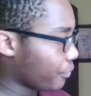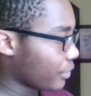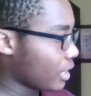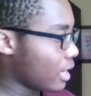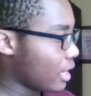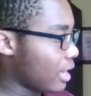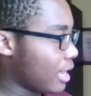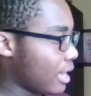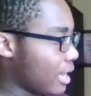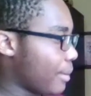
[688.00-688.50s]

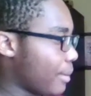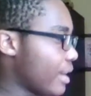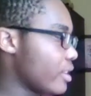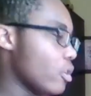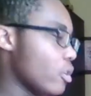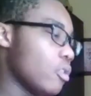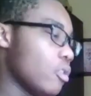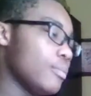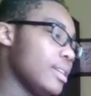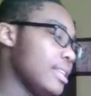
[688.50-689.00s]
by
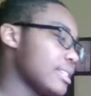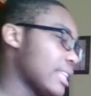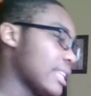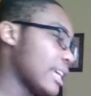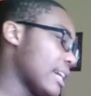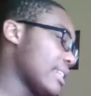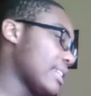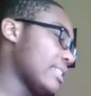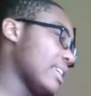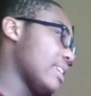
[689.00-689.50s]
no means,
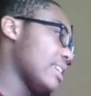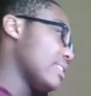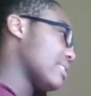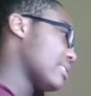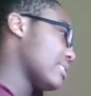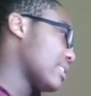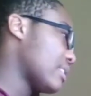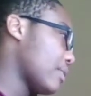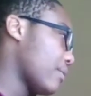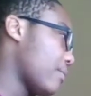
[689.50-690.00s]
like I said, does
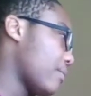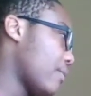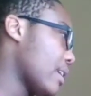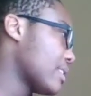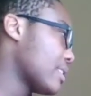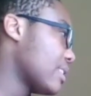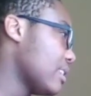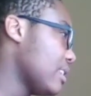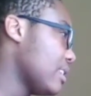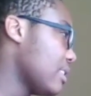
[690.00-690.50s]
this
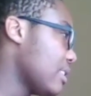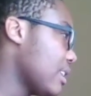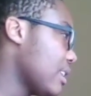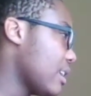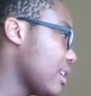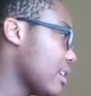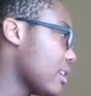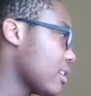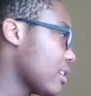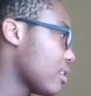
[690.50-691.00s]
affect
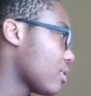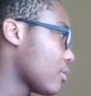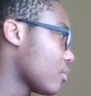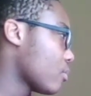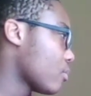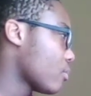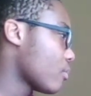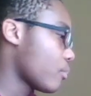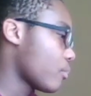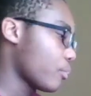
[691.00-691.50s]
anything,
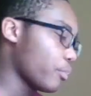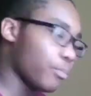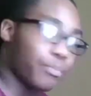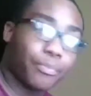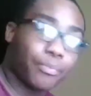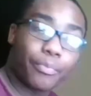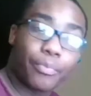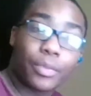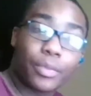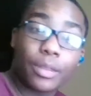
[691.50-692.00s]

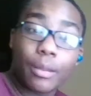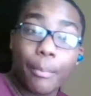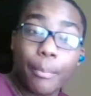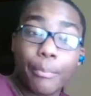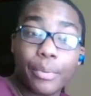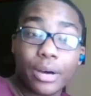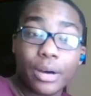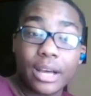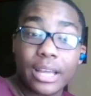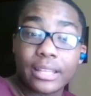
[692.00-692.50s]

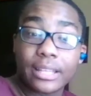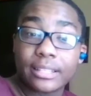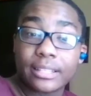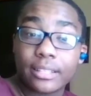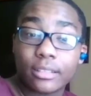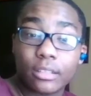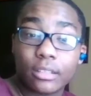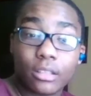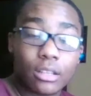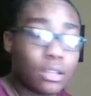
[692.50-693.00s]

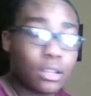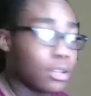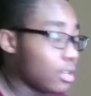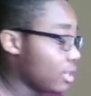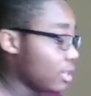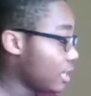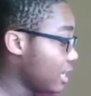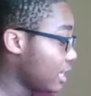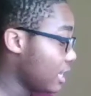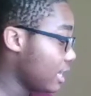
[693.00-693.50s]
but
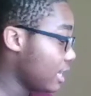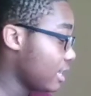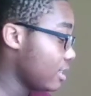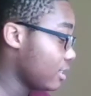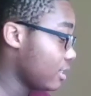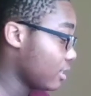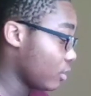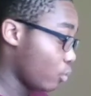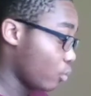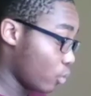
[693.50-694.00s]

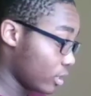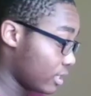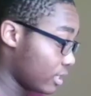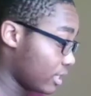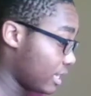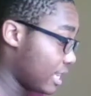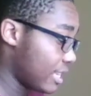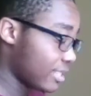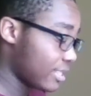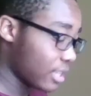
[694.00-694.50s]
once
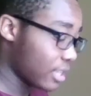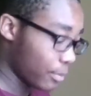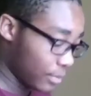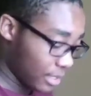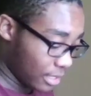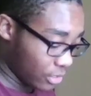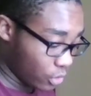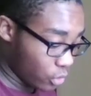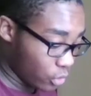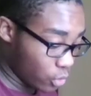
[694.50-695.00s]
again,
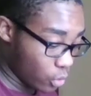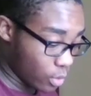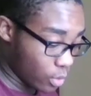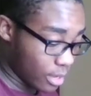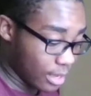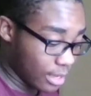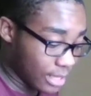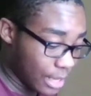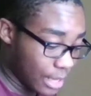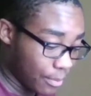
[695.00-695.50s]
something
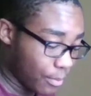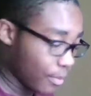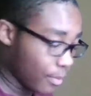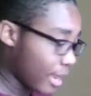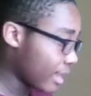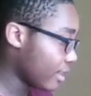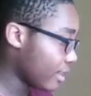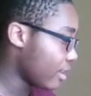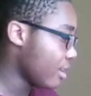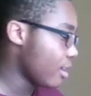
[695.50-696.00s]
to keep in
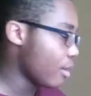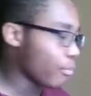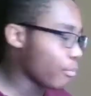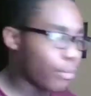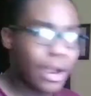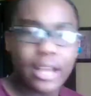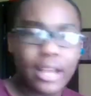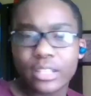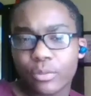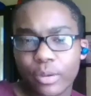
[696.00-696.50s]
mind.
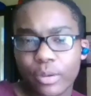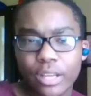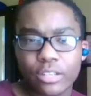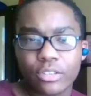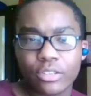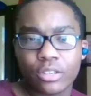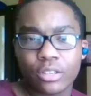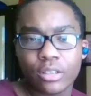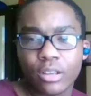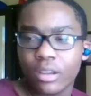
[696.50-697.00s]
Price
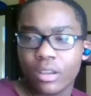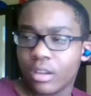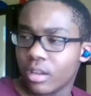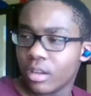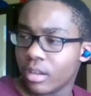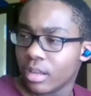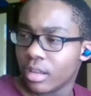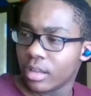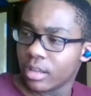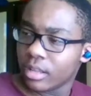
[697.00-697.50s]
range.
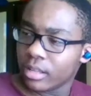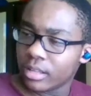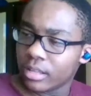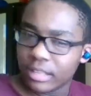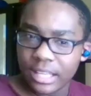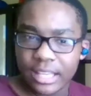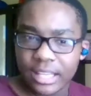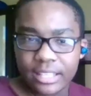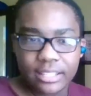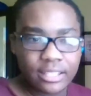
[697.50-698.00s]

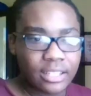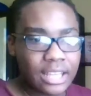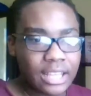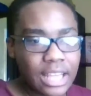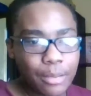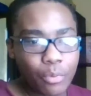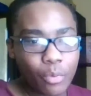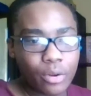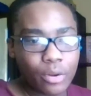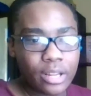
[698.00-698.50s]
This
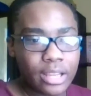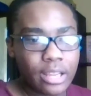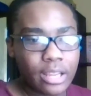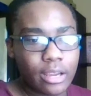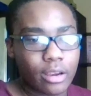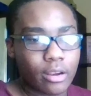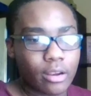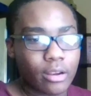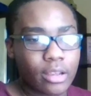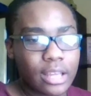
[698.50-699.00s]
keyboard
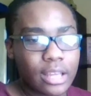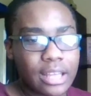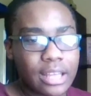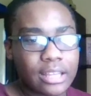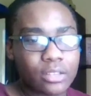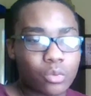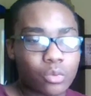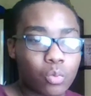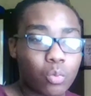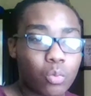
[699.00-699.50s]
here
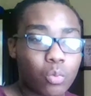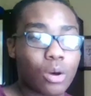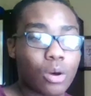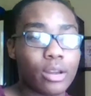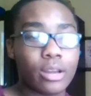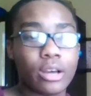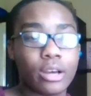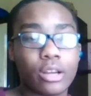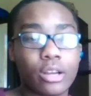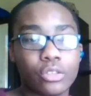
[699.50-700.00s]
is
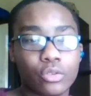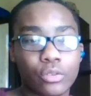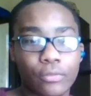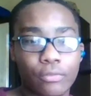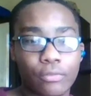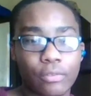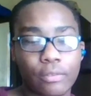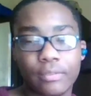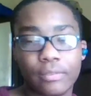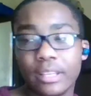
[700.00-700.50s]

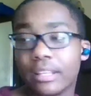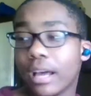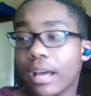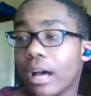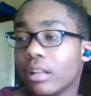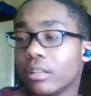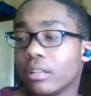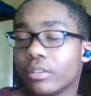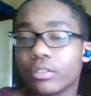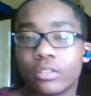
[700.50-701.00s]

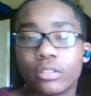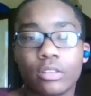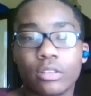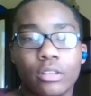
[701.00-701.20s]
$150.